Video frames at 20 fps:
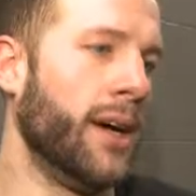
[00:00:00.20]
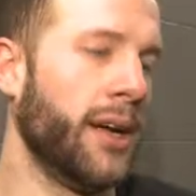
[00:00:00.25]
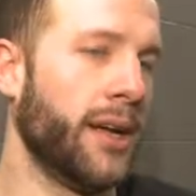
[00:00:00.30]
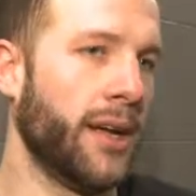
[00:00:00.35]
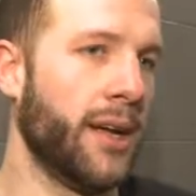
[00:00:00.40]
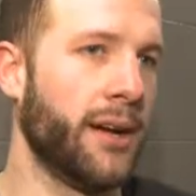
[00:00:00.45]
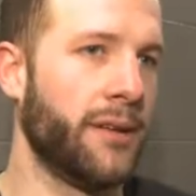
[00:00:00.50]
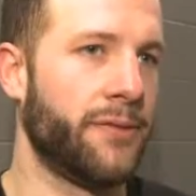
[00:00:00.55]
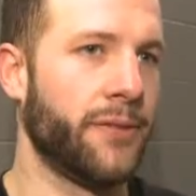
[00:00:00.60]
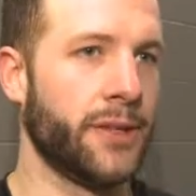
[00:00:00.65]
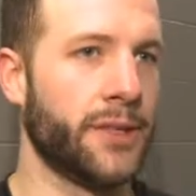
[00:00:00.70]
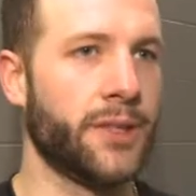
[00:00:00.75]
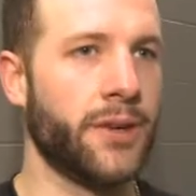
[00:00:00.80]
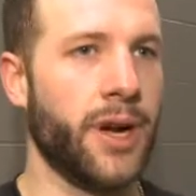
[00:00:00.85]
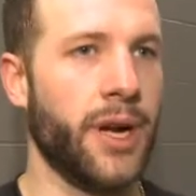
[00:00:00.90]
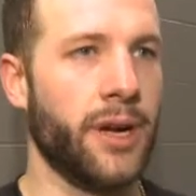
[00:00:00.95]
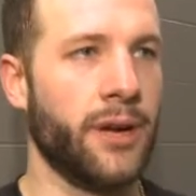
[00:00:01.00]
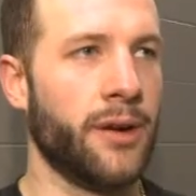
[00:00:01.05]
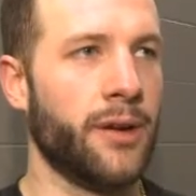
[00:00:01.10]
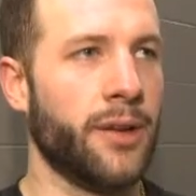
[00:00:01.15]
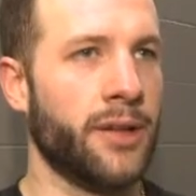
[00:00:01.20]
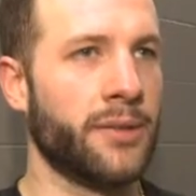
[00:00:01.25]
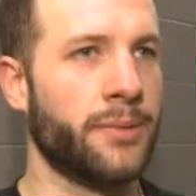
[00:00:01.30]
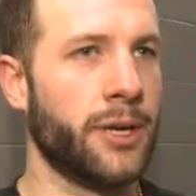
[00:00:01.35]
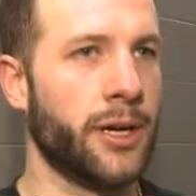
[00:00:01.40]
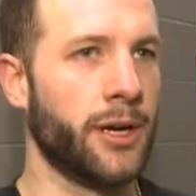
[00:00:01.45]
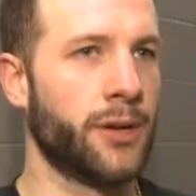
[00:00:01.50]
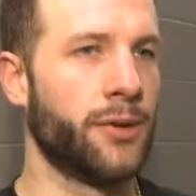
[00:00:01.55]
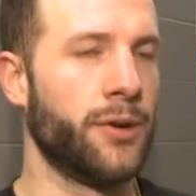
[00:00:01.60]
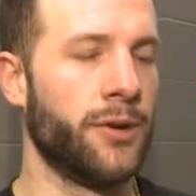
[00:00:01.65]
Yeah, it feels great. You know, that's been
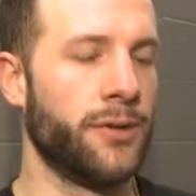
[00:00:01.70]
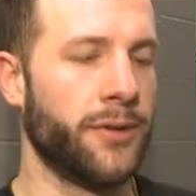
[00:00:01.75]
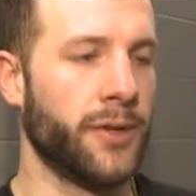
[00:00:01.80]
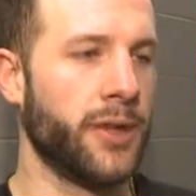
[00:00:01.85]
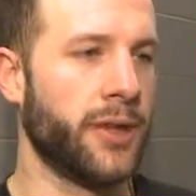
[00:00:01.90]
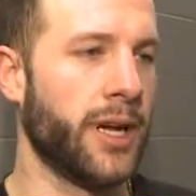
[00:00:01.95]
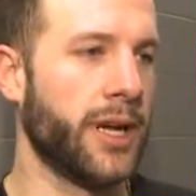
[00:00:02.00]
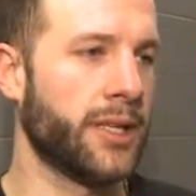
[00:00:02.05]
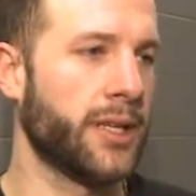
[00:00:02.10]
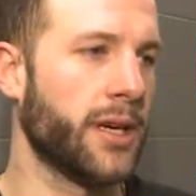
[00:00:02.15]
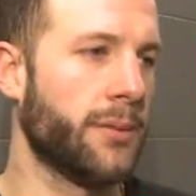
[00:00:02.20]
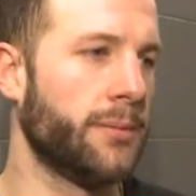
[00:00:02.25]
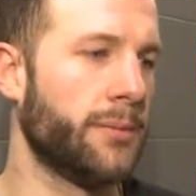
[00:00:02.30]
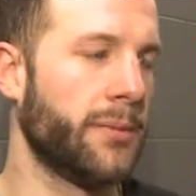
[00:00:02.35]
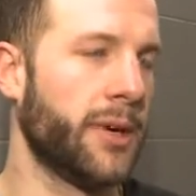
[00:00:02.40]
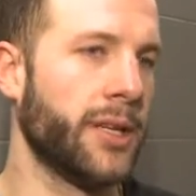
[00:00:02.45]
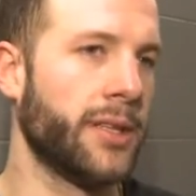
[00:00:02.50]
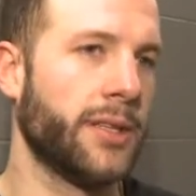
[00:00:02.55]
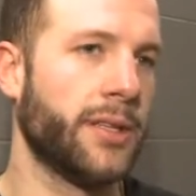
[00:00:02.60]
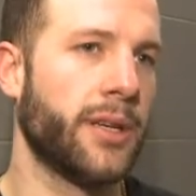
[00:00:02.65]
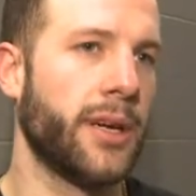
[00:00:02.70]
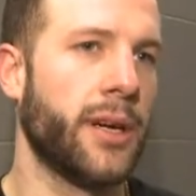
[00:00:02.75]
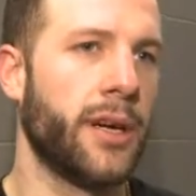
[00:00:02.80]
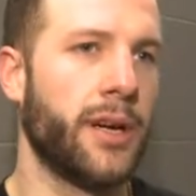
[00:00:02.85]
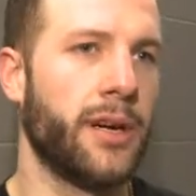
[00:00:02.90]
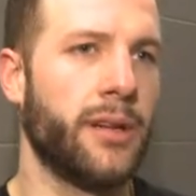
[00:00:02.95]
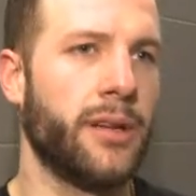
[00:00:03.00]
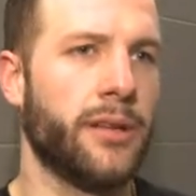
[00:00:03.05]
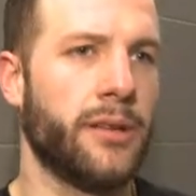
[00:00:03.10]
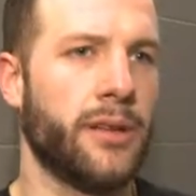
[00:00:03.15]
our goal for the last couple months
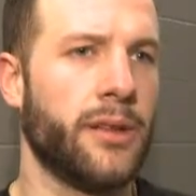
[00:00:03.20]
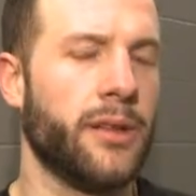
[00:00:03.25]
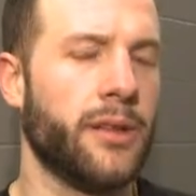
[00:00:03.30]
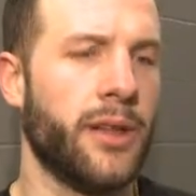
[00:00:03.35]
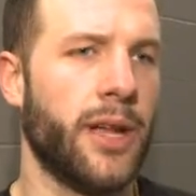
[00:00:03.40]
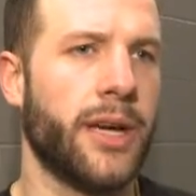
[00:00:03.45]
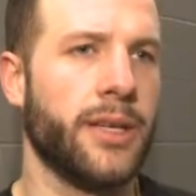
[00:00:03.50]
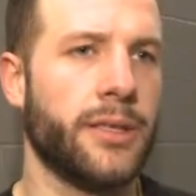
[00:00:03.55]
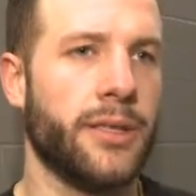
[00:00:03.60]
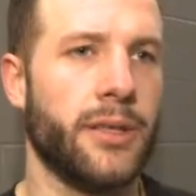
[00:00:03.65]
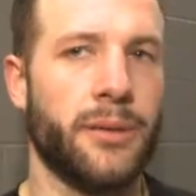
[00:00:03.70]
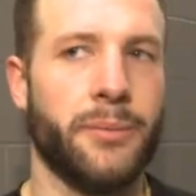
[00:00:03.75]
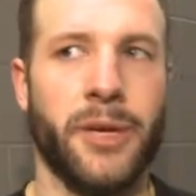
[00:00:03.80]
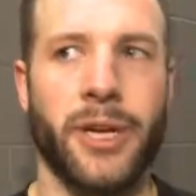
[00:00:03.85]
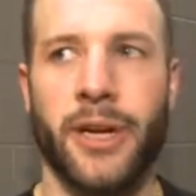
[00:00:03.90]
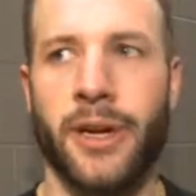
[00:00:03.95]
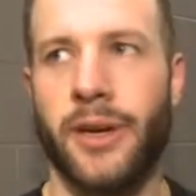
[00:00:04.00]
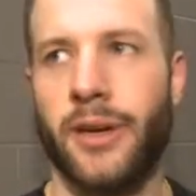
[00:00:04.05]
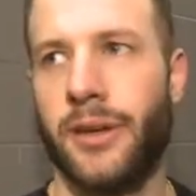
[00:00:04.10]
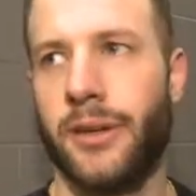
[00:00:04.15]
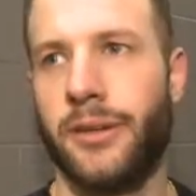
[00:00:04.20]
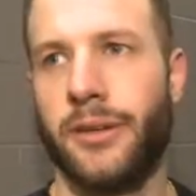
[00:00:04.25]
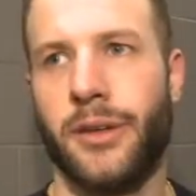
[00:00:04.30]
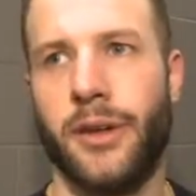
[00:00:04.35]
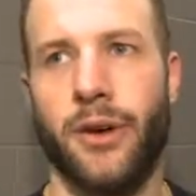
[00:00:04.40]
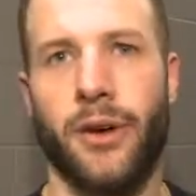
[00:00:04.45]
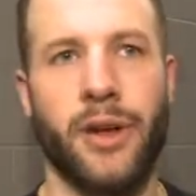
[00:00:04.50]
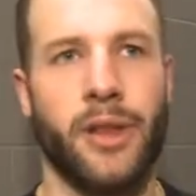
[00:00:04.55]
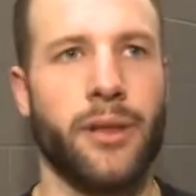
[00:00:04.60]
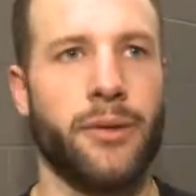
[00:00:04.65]
uh, and the last little bit here, and you
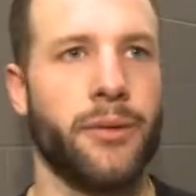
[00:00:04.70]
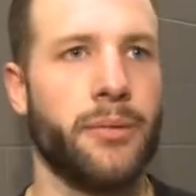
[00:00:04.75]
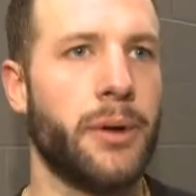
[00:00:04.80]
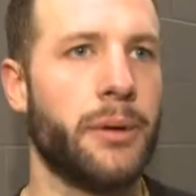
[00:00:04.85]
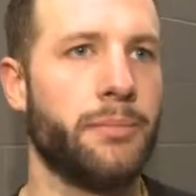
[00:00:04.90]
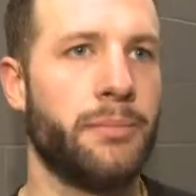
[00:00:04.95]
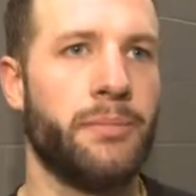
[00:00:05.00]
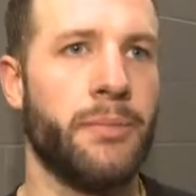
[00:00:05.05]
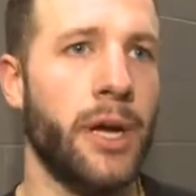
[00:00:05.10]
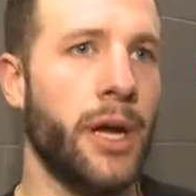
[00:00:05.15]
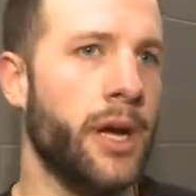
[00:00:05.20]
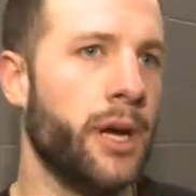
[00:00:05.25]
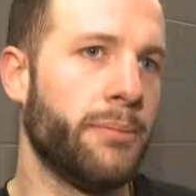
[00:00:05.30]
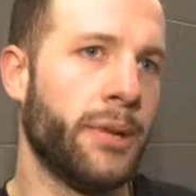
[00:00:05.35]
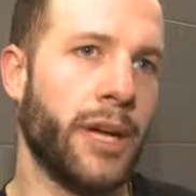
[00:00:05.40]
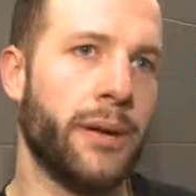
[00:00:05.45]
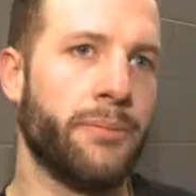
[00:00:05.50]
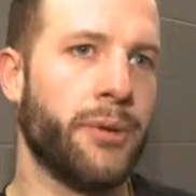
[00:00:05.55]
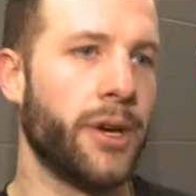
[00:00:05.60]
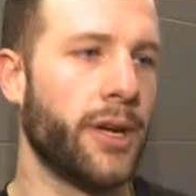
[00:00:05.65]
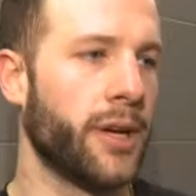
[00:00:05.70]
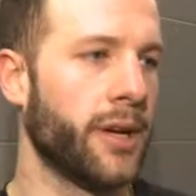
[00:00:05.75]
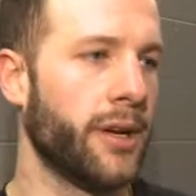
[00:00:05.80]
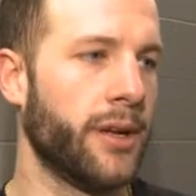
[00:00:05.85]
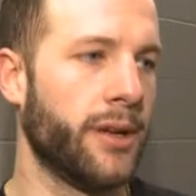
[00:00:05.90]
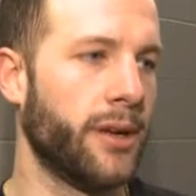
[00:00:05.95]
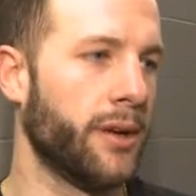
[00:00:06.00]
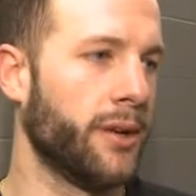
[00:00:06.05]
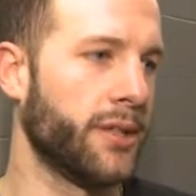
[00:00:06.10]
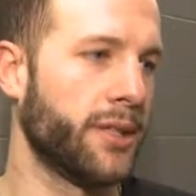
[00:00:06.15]
know, I think we've been playing pretty
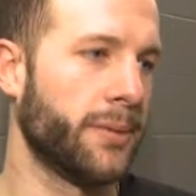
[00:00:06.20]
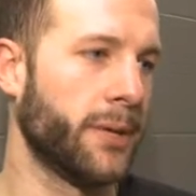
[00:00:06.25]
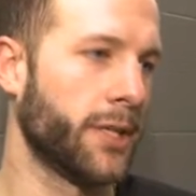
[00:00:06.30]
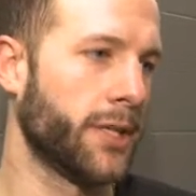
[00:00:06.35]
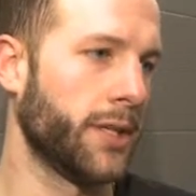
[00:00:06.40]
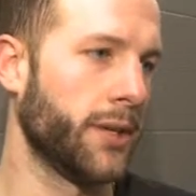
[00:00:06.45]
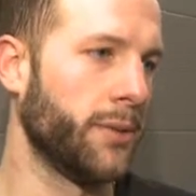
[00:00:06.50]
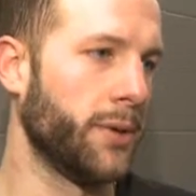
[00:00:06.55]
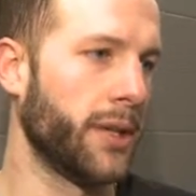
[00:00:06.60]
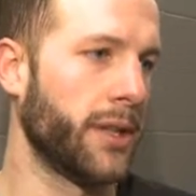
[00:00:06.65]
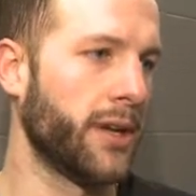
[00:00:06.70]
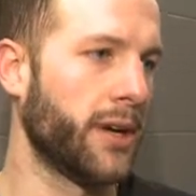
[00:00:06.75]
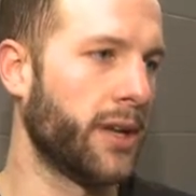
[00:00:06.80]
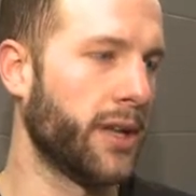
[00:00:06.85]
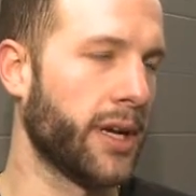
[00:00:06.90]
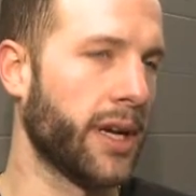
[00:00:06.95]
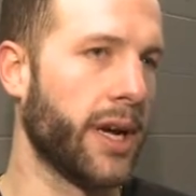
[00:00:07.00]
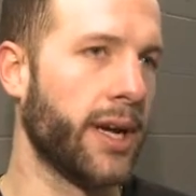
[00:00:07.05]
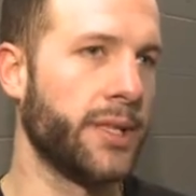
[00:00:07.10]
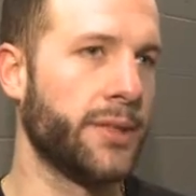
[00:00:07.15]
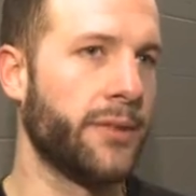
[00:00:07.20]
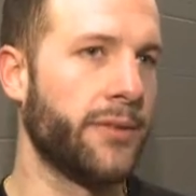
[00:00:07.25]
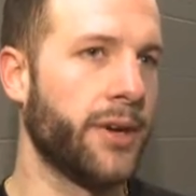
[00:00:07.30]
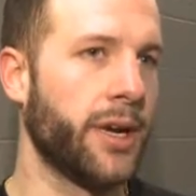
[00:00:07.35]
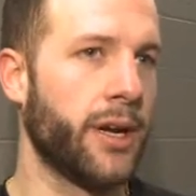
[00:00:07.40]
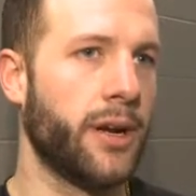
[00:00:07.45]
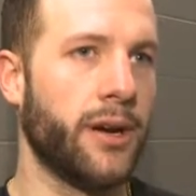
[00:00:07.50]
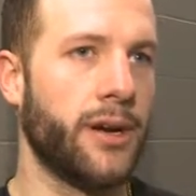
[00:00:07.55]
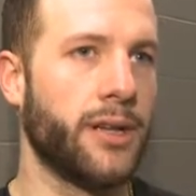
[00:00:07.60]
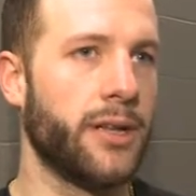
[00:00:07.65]
good, you know, especially with all the guys we've
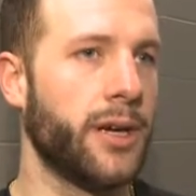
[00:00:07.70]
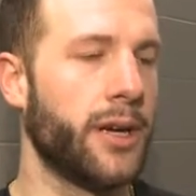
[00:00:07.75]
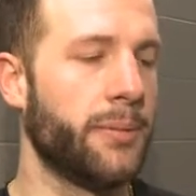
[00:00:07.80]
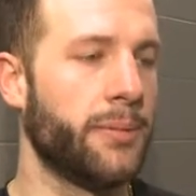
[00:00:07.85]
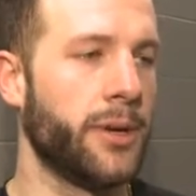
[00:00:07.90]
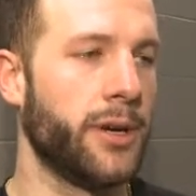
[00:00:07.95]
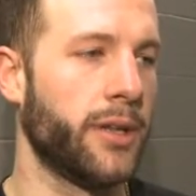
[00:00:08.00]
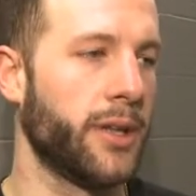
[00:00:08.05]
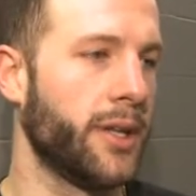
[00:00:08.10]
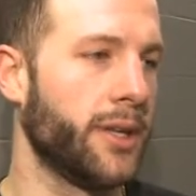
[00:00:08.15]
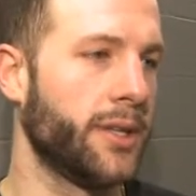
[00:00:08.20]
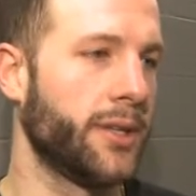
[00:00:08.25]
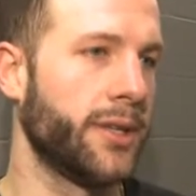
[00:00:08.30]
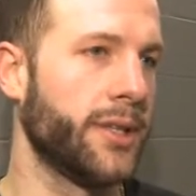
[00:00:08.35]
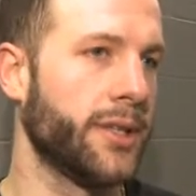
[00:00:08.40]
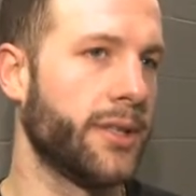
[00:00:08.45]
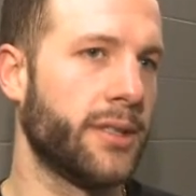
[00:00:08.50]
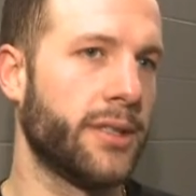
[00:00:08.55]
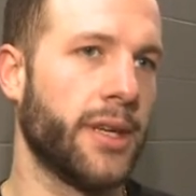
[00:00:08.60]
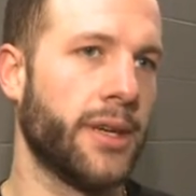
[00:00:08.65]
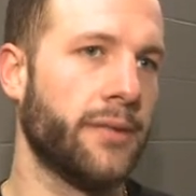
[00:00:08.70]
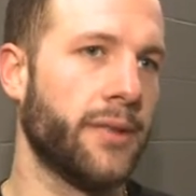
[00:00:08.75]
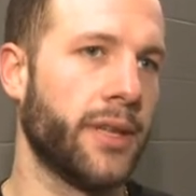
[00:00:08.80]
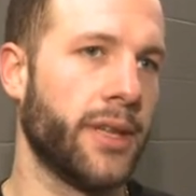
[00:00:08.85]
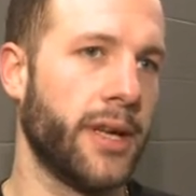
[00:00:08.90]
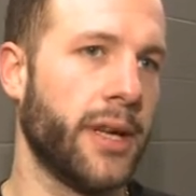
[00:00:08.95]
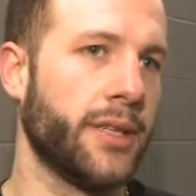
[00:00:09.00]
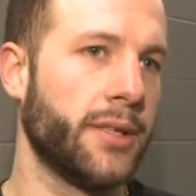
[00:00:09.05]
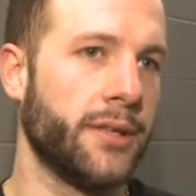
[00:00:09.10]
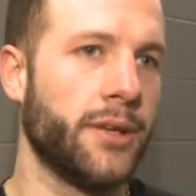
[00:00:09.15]
had called up and all the injuries and stuff like
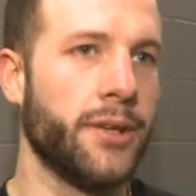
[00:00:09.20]
that.